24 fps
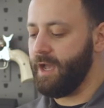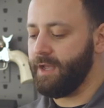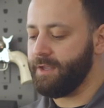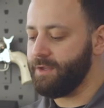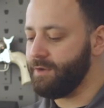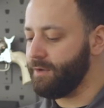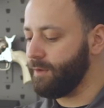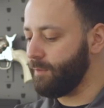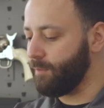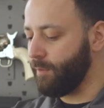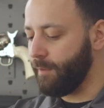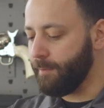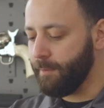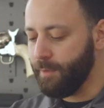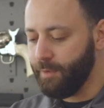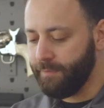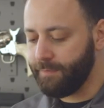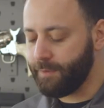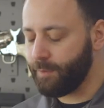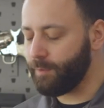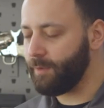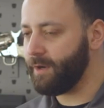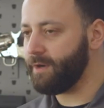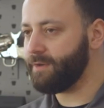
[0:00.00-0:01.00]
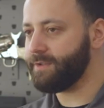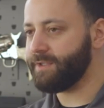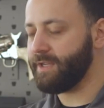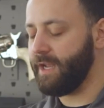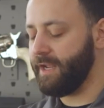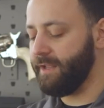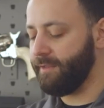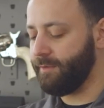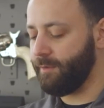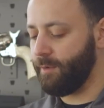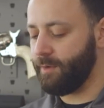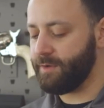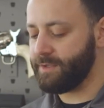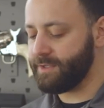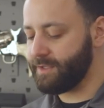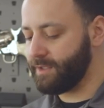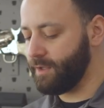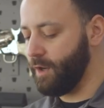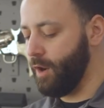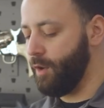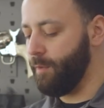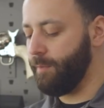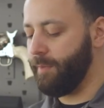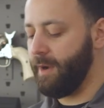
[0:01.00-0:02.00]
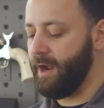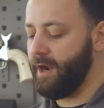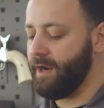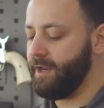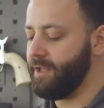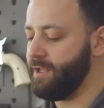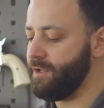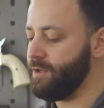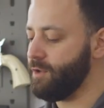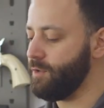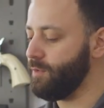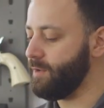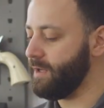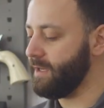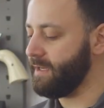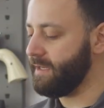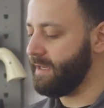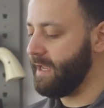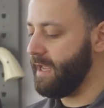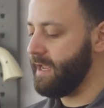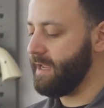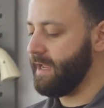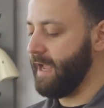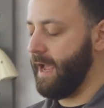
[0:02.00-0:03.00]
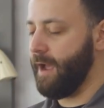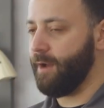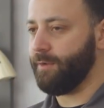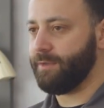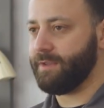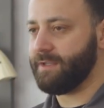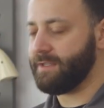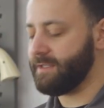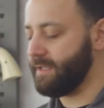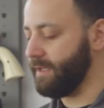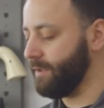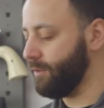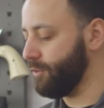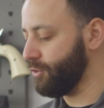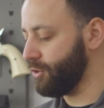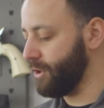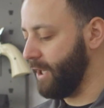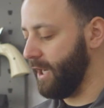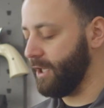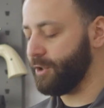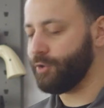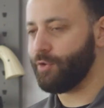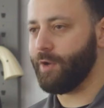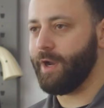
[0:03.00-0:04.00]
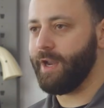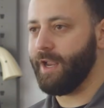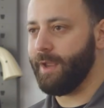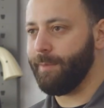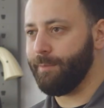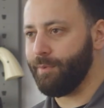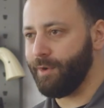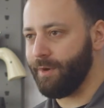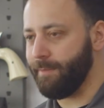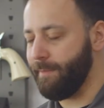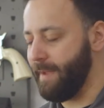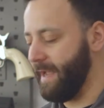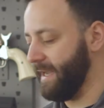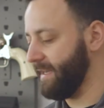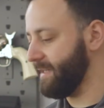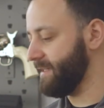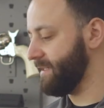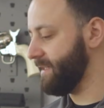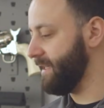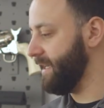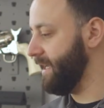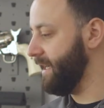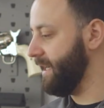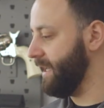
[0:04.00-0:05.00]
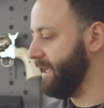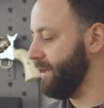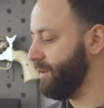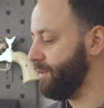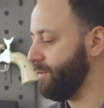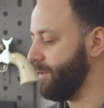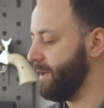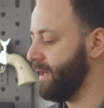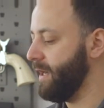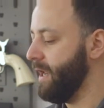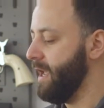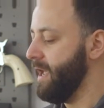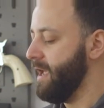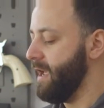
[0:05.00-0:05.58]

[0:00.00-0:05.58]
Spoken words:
You can remove the rear sight, throw a scope on it. You can take out the single shot tray and put a magazine into it